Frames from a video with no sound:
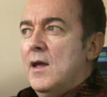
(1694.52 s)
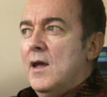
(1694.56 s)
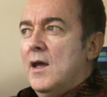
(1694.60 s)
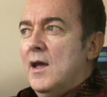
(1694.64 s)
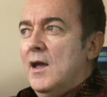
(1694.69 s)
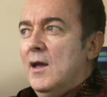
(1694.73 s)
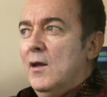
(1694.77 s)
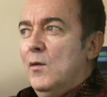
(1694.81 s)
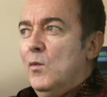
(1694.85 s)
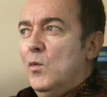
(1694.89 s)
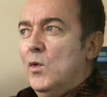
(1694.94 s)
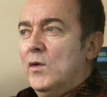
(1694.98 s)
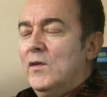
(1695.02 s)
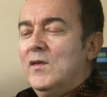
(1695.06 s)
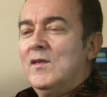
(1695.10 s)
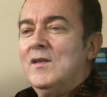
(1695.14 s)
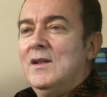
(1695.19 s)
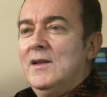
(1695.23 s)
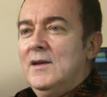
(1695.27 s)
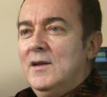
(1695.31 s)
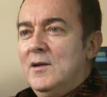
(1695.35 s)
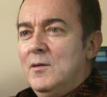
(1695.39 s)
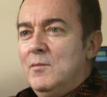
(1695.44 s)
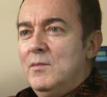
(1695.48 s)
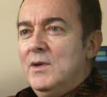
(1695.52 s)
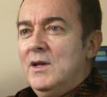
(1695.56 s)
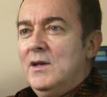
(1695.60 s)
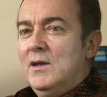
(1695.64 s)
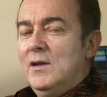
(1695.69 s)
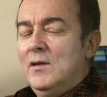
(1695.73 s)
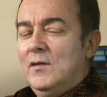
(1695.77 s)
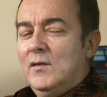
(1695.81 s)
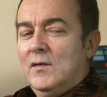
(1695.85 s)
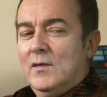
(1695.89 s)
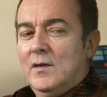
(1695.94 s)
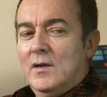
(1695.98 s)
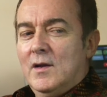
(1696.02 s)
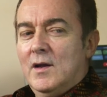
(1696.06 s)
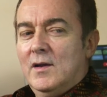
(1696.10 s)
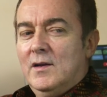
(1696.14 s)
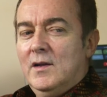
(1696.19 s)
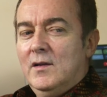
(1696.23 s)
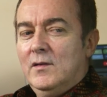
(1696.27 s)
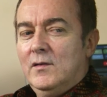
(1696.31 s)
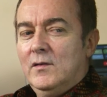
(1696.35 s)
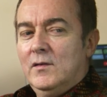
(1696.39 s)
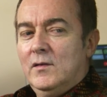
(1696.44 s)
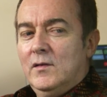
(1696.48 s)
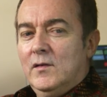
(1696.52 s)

And what's clear to me is that I need to